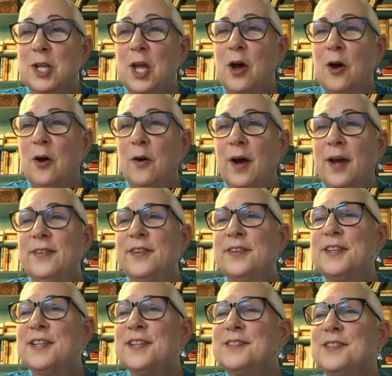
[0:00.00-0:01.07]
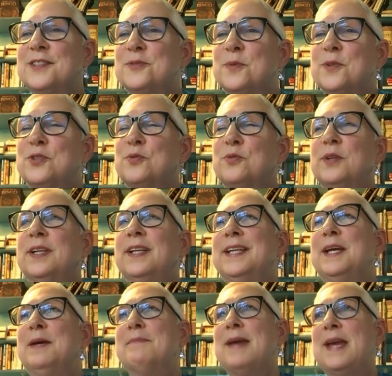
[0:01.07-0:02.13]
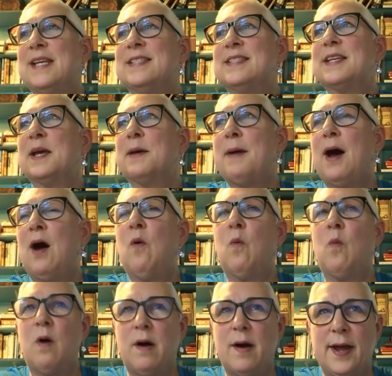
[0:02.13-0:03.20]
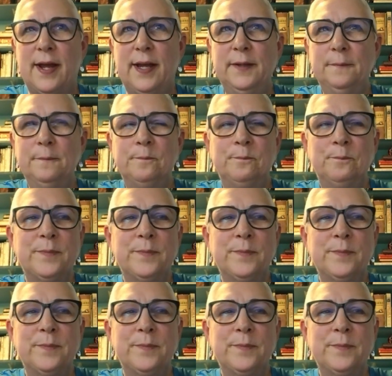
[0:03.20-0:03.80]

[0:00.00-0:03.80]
No. And this is what's really amazing about wine